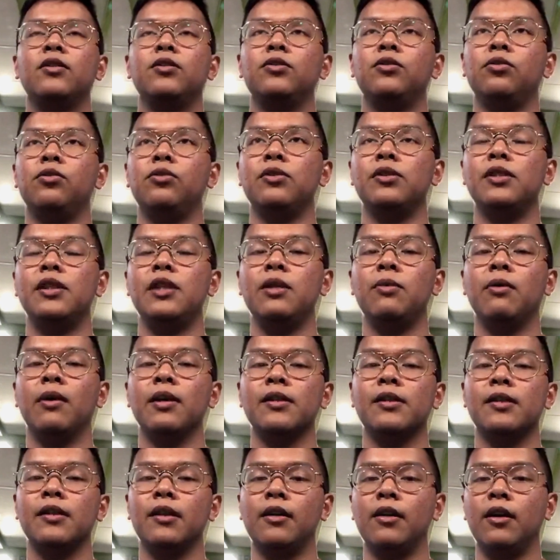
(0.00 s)
to see what
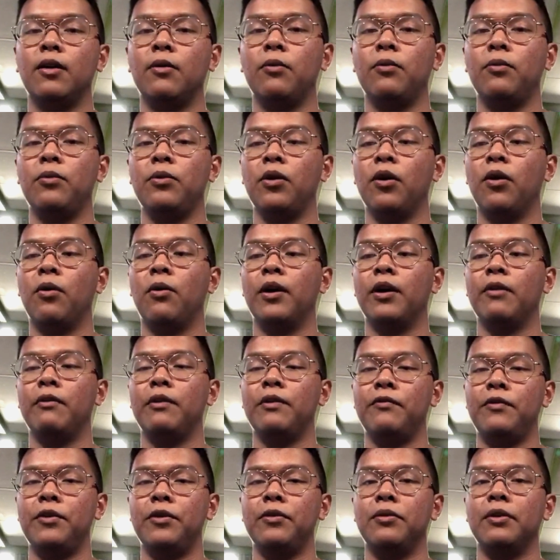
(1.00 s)
cigarette you all want to
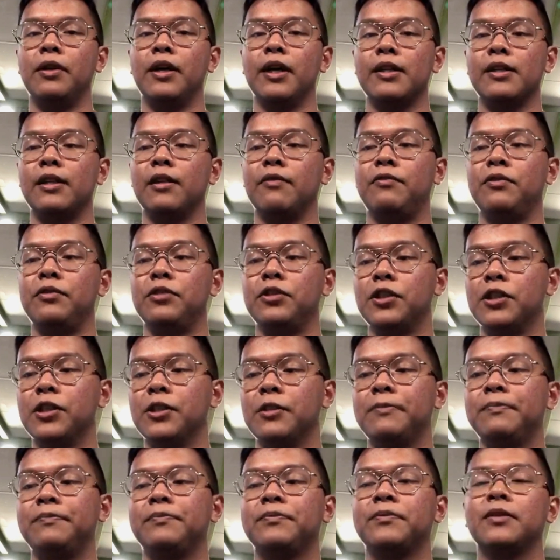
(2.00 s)
review next in the future.